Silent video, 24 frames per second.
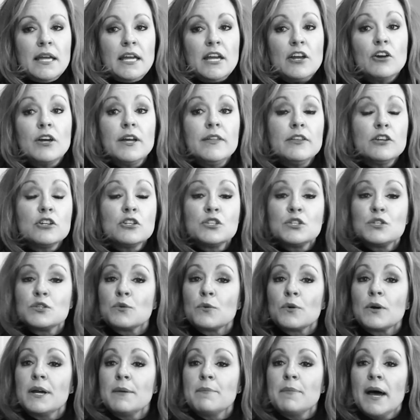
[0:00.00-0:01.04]
Hearing their
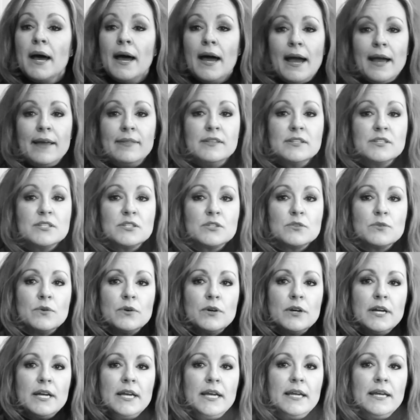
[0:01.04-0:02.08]
story behind the
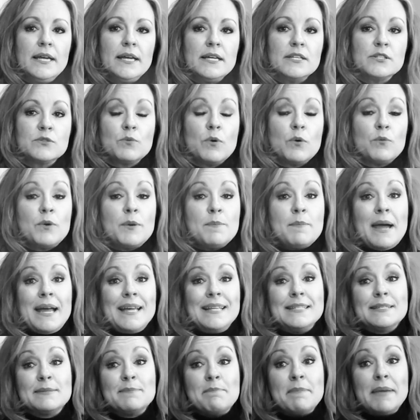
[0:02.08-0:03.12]
story is what
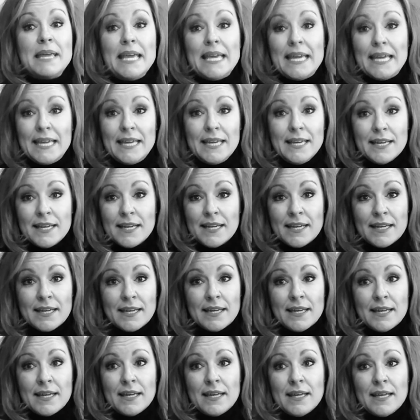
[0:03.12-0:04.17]
reminds me
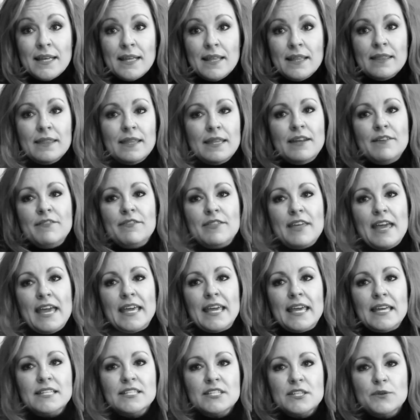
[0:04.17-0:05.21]
that if they
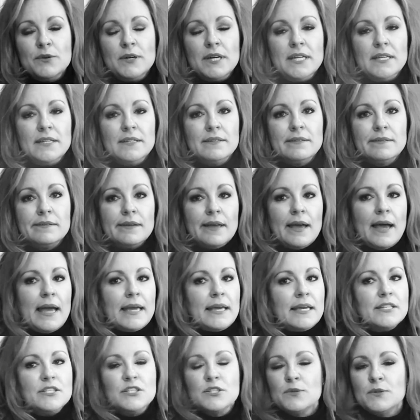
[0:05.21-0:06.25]
can do it, I
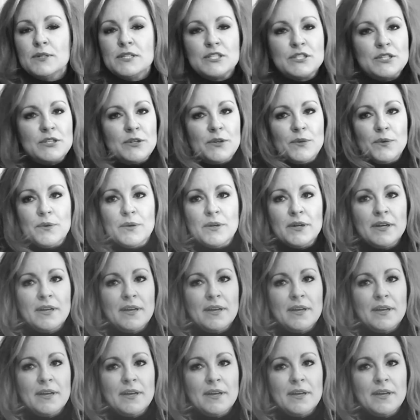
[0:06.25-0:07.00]
can do it too.